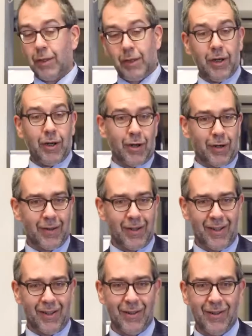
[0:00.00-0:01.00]
Well, they are,
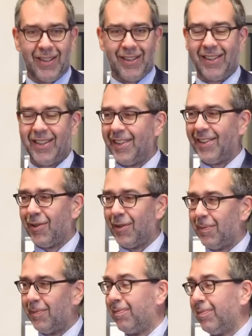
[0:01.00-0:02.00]
you know, and they, they
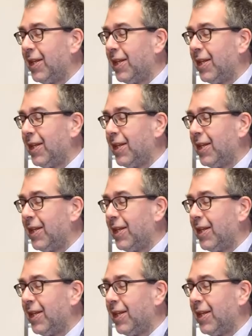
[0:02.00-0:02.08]
are